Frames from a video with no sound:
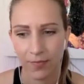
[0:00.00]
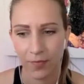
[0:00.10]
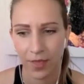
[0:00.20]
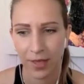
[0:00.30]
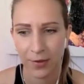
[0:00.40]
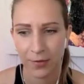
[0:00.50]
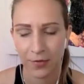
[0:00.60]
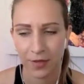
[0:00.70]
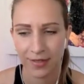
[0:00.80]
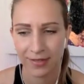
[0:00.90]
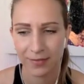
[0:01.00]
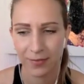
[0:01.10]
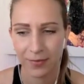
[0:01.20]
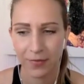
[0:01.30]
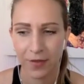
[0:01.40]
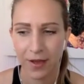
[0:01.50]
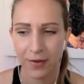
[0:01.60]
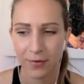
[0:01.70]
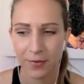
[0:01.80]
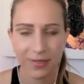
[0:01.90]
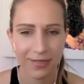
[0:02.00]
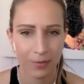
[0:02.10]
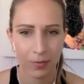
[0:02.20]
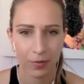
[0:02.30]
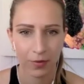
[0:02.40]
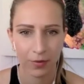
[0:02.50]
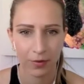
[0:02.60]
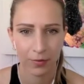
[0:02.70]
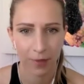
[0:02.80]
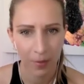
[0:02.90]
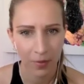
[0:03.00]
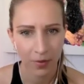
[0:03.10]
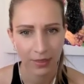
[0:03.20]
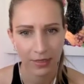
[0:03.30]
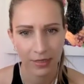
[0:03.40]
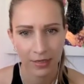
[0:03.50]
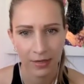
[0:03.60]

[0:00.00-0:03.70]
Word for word: any of these profound but simple rememberings.